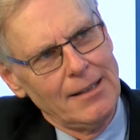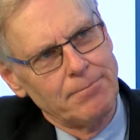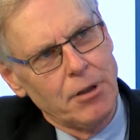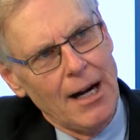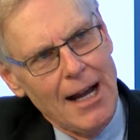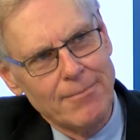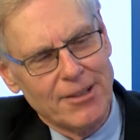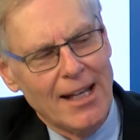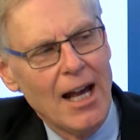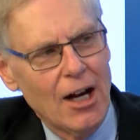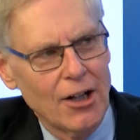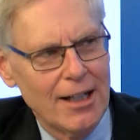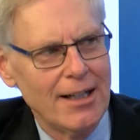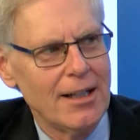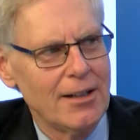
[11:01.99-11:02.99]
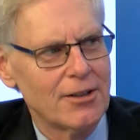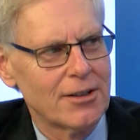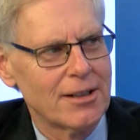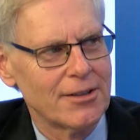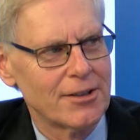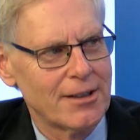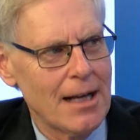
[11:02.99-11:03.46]
perhaps county needs
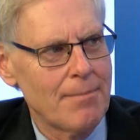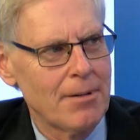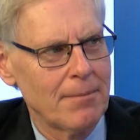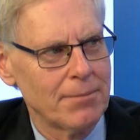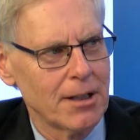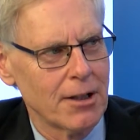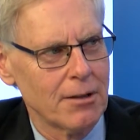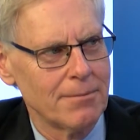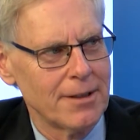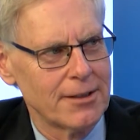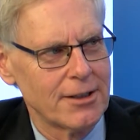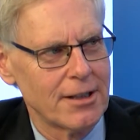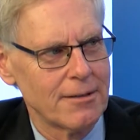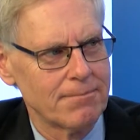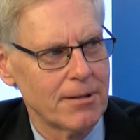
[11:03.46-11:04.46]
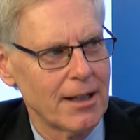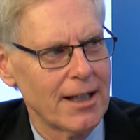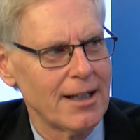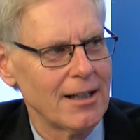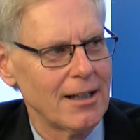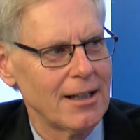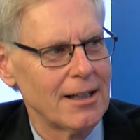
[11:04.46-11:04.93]
to step up a little bit to the
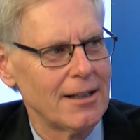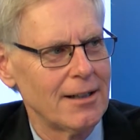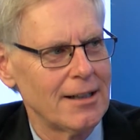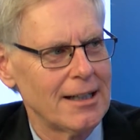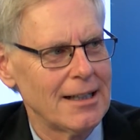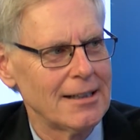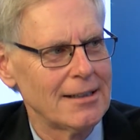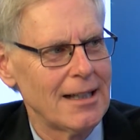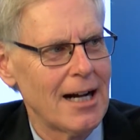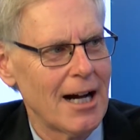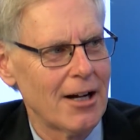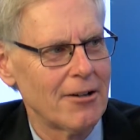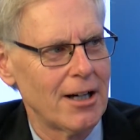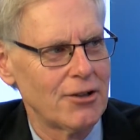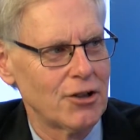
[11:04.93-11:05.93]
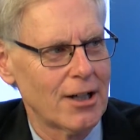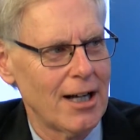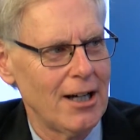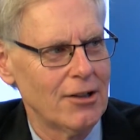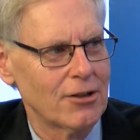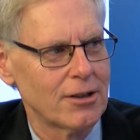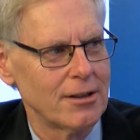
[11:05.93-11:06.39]
plate on higher
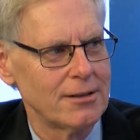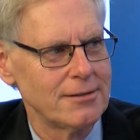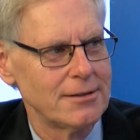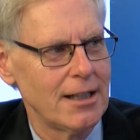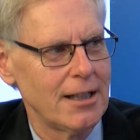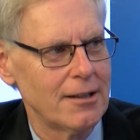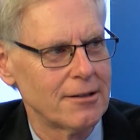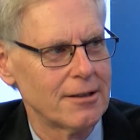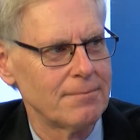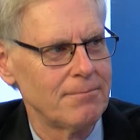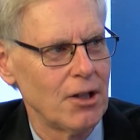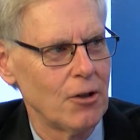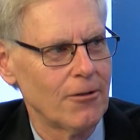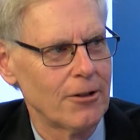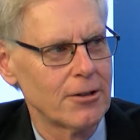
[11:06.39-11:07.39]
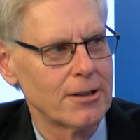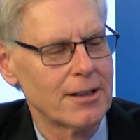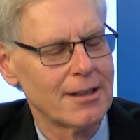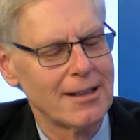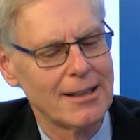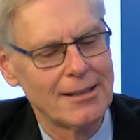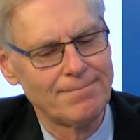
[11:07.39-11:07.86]
education here in
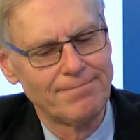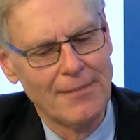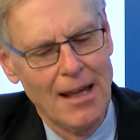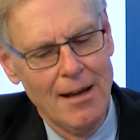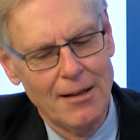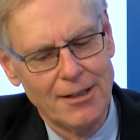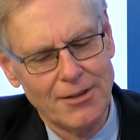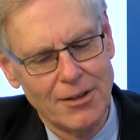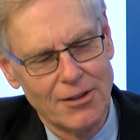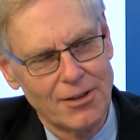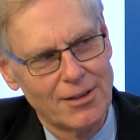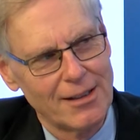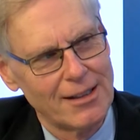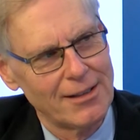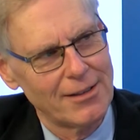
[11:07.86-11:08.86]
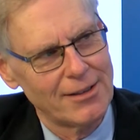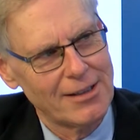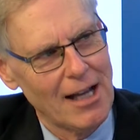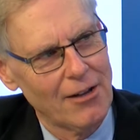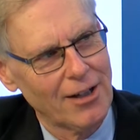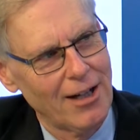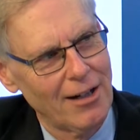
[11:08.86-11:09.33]
Beaufort, since
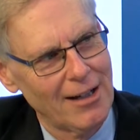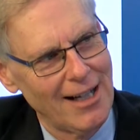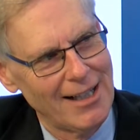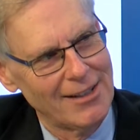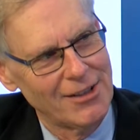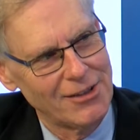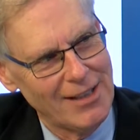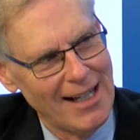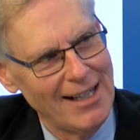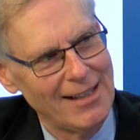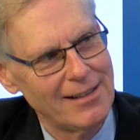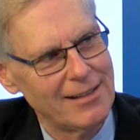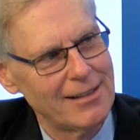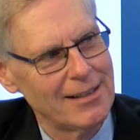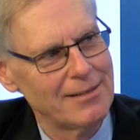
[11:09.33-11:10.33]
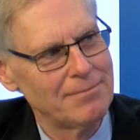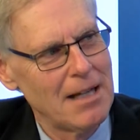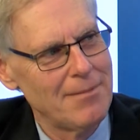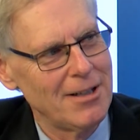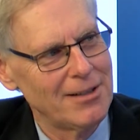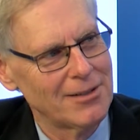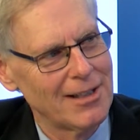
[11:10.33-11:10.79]
South Carolina State
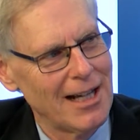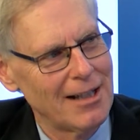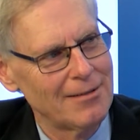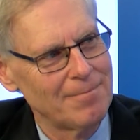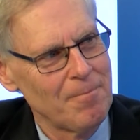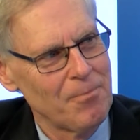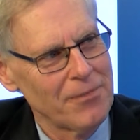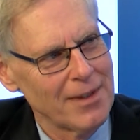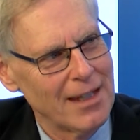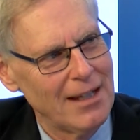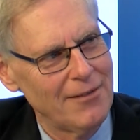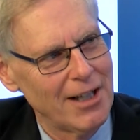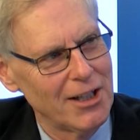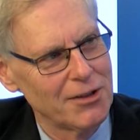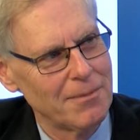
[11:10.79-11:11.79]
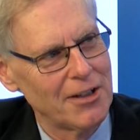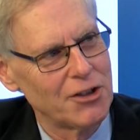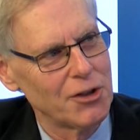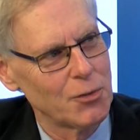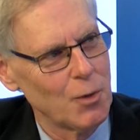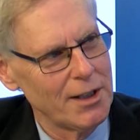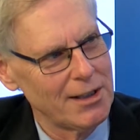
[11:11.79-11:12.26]
maybe is not giving as
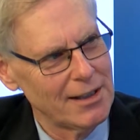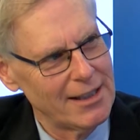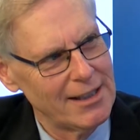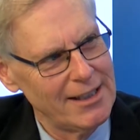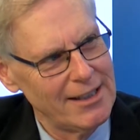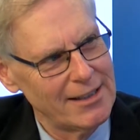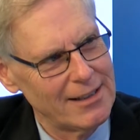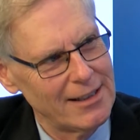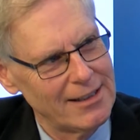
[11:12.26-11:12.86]
much as we'd like.